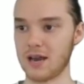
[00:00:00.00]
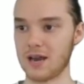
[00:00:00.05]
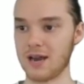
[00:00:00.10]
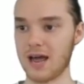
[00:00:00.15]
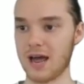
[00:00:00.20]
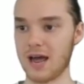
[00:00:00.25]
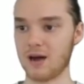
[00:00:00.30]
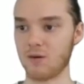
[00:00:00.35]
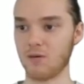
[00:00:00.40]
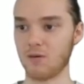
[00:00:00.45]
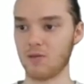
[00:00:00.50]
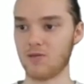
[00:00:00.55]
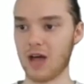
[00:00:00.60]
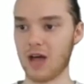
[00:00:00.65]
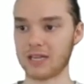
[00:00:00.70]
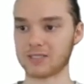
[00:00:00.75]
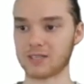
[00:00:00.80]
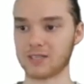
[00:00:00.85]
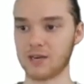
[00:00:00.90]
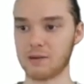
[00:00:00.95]
and now
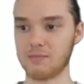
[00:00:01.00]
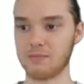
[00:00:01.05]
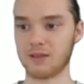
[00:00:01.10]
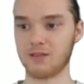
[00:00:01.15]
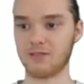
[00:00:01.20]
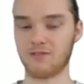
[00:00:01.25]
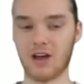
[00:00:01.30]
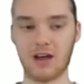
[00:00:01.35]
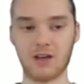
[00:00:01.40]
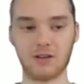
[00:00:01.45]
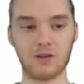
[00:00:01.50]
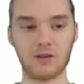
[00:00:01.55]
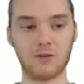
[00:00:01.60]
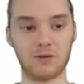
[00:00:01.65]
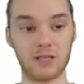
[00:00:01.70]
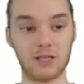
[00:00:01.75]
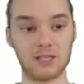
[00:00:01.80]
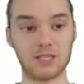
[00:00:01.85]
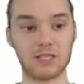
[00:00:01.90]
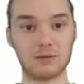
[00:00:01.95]
that's going to be the
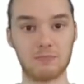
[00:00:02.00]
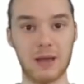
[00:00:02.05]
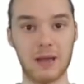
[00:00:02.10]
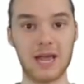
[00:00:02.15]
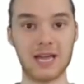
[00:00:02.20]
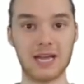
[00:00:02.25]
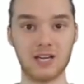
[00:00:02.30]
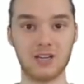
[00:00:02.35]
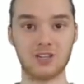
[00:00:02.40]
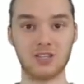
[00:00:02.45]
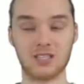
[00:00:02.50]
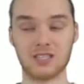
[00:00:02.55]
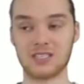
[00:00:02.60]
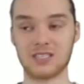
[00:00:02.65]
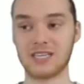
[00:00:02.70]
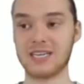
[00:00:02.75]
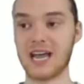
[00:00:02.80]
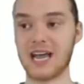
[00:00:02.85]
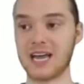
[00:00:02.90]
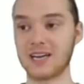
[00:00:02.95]
value that this page
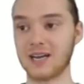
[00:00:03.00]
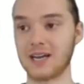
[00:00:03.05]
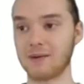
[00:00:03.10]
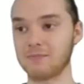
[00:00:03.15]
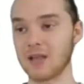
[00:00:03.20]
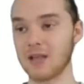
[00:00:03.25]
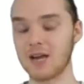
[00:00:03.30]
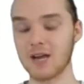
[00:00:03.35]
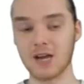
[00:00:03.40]
is getting.